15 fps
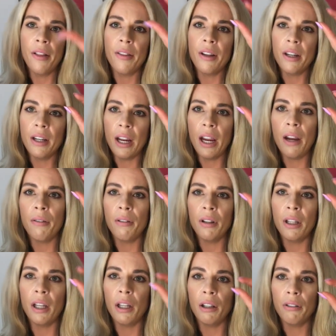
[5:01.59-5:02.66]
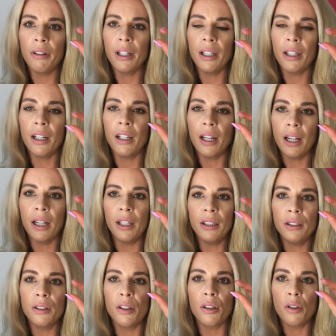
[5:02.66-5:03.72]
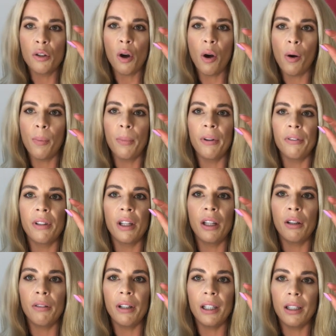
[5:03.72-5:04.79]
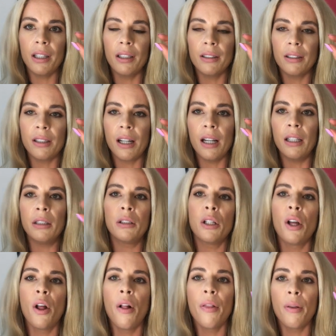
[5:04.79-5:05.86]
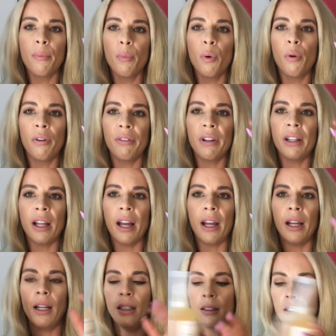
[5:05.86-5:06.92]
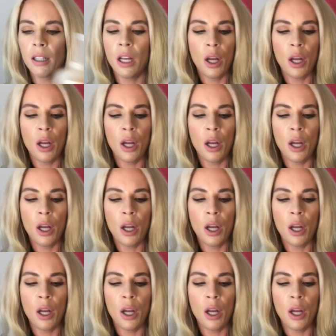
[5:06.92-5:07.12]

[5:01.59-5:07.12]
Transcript: The nearer the ingredient is to the top the ingredients list, the more of it there is.